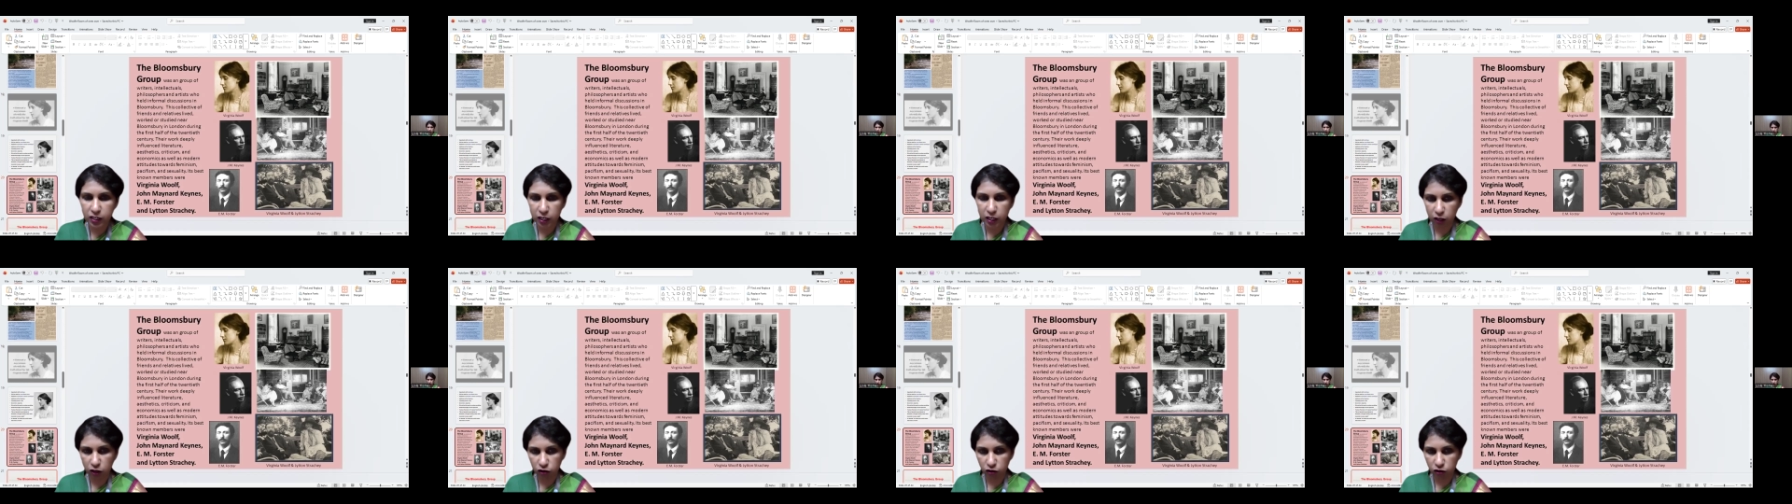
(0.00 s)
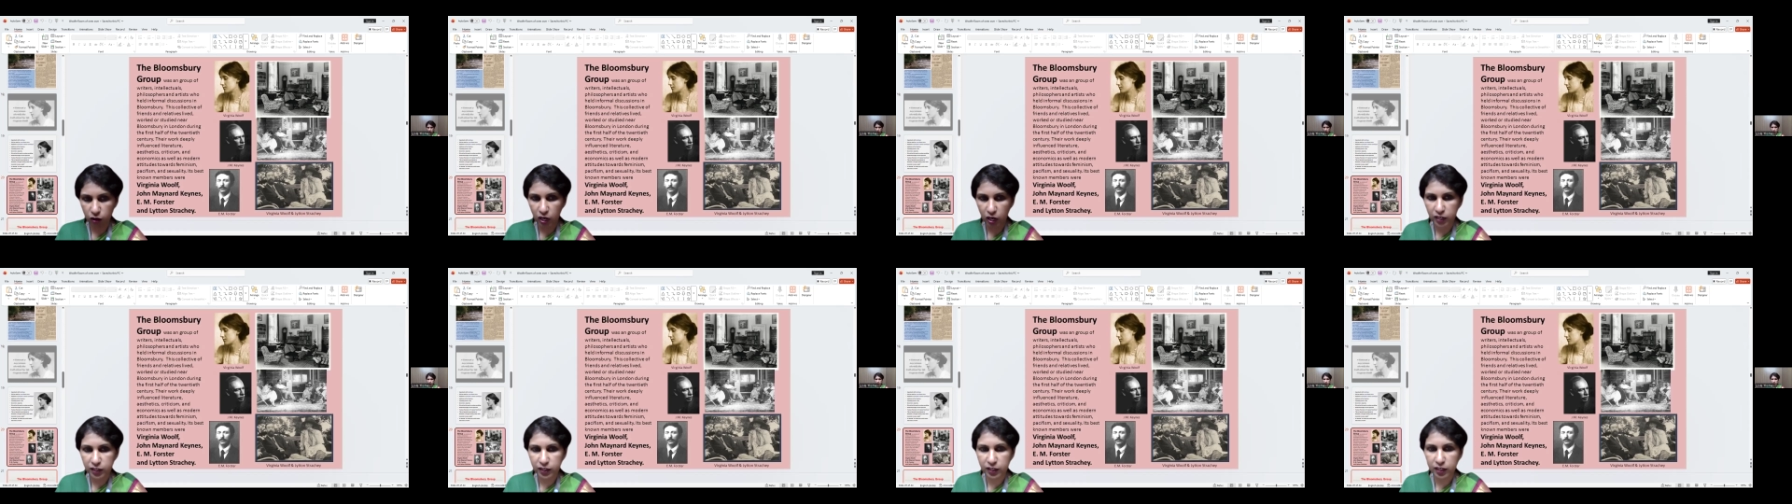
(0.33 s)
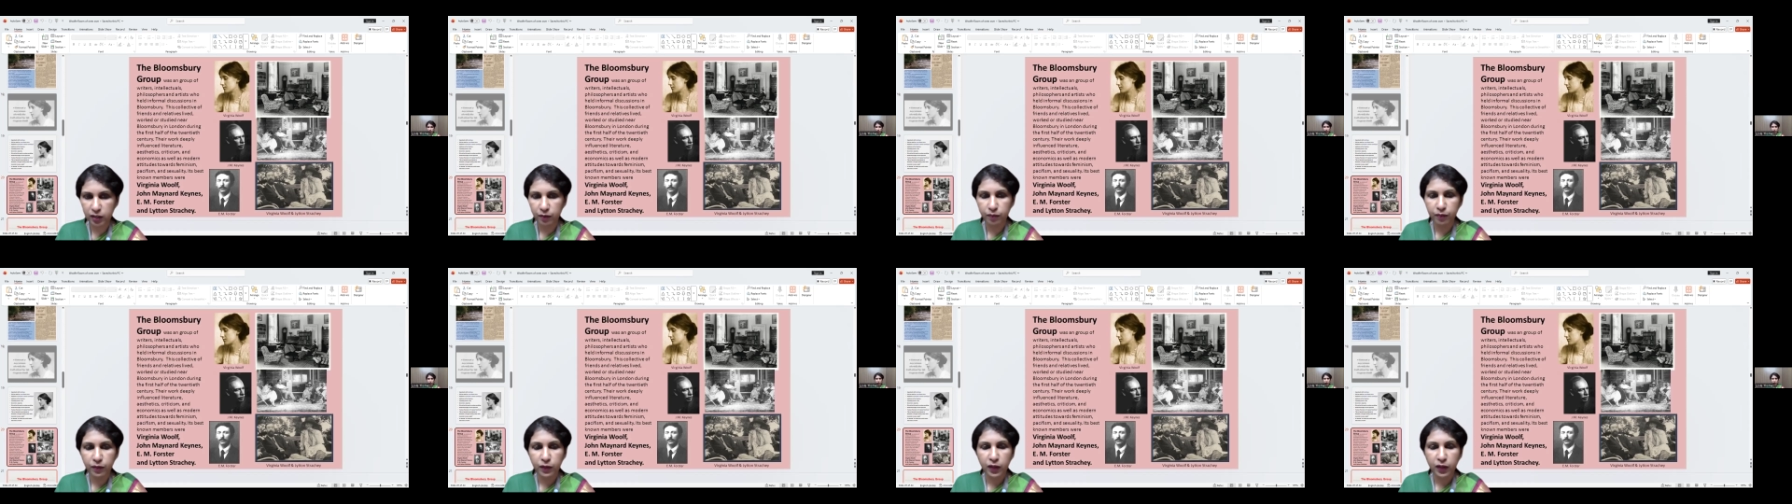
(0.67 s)

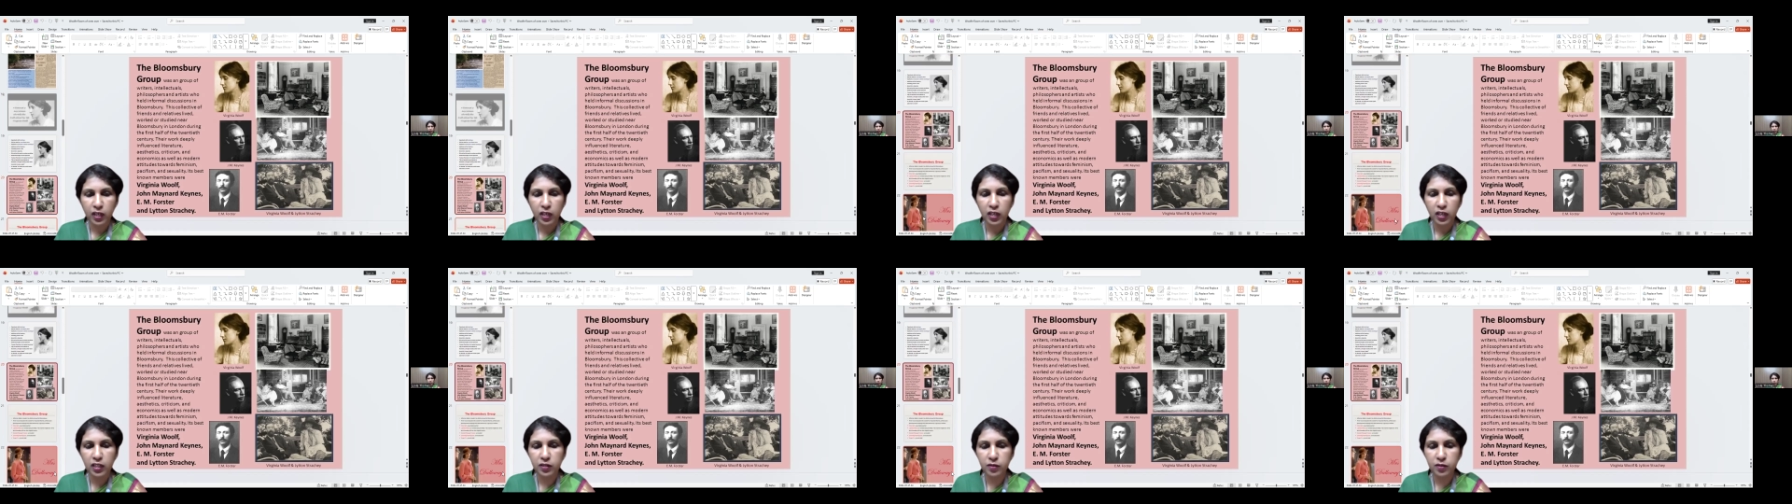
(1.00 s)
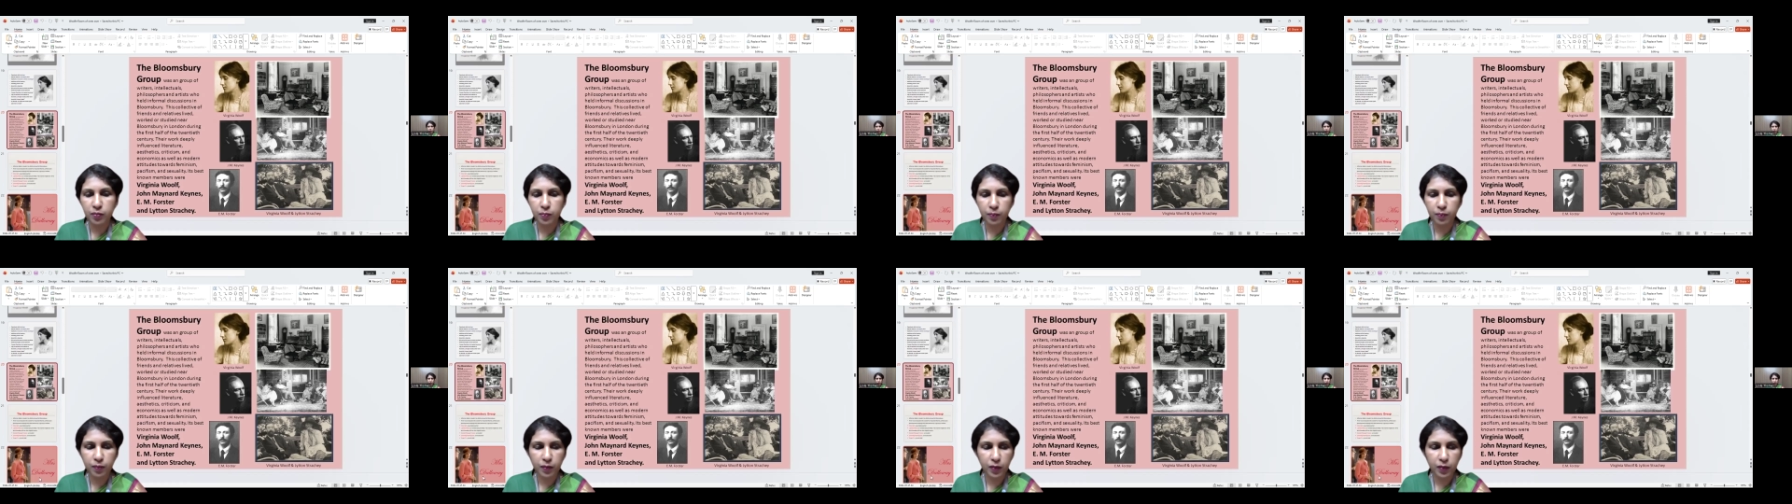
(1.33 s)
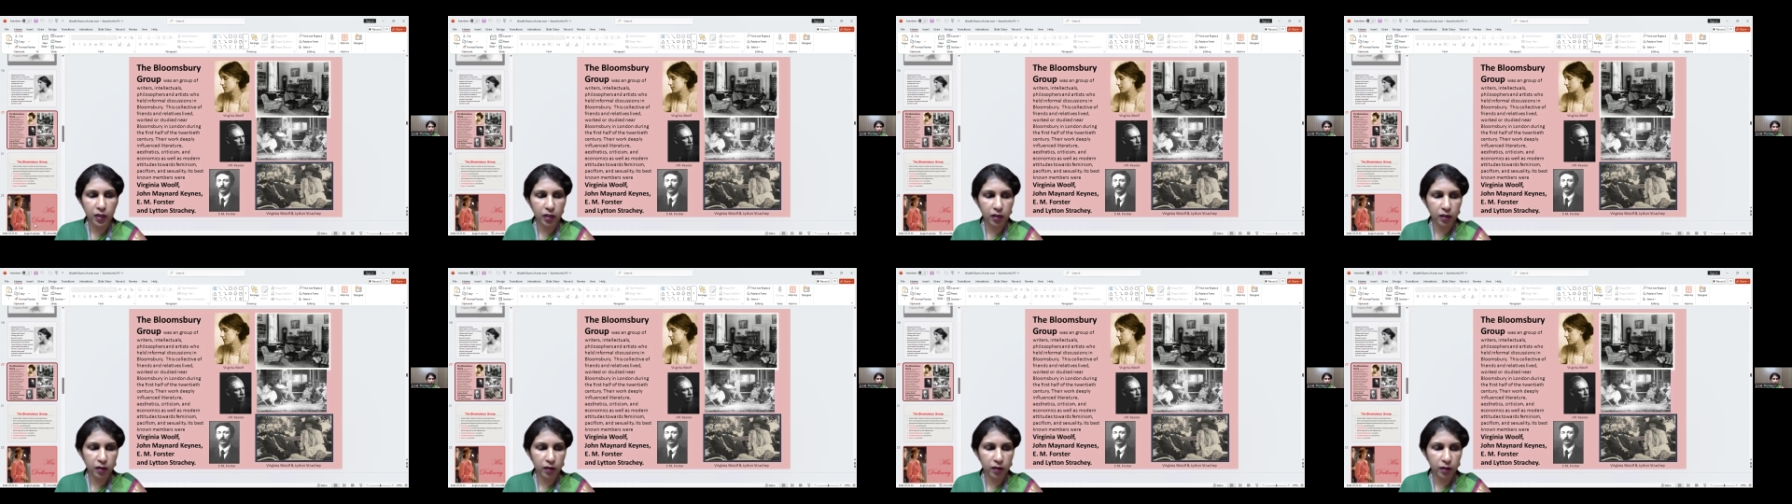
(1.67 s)
sexuality. It's
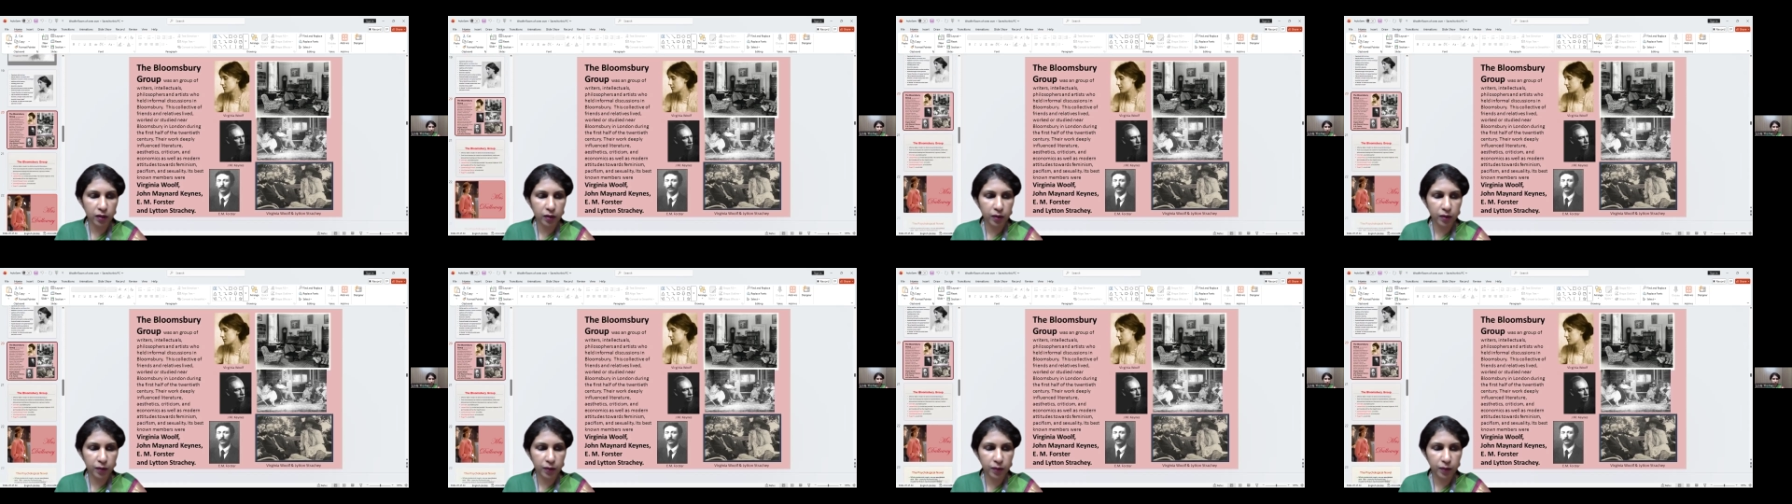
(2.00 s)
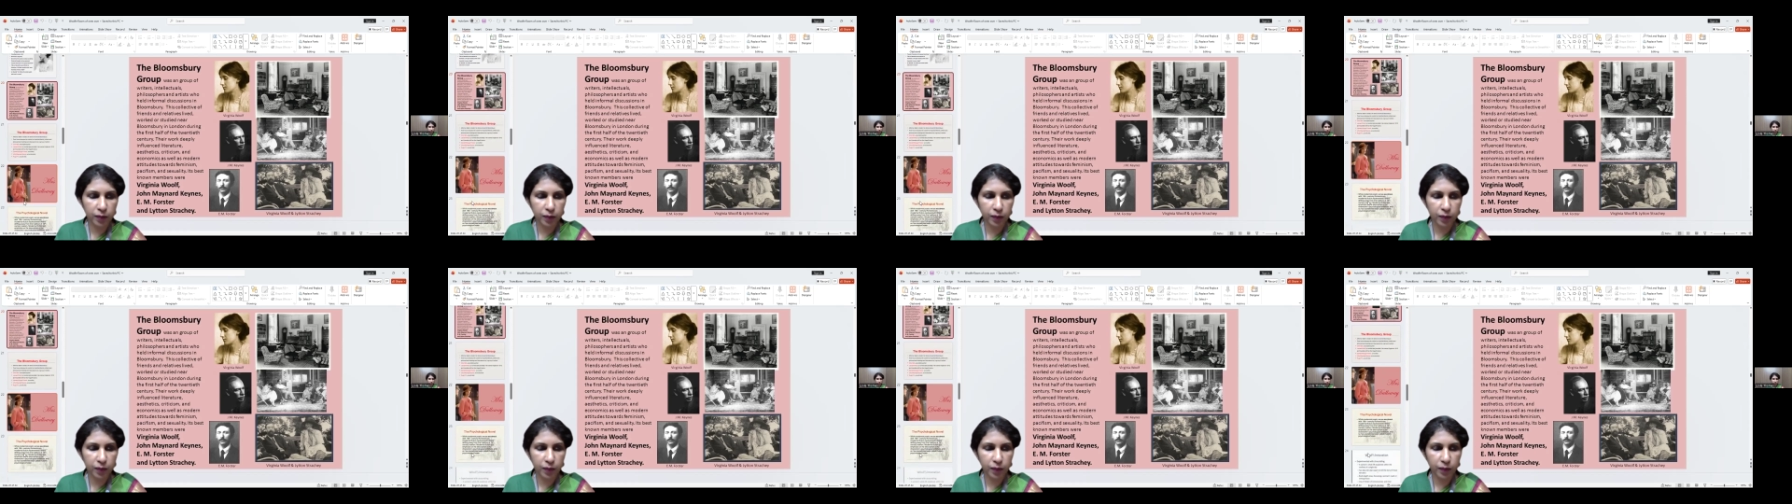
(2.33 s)
apart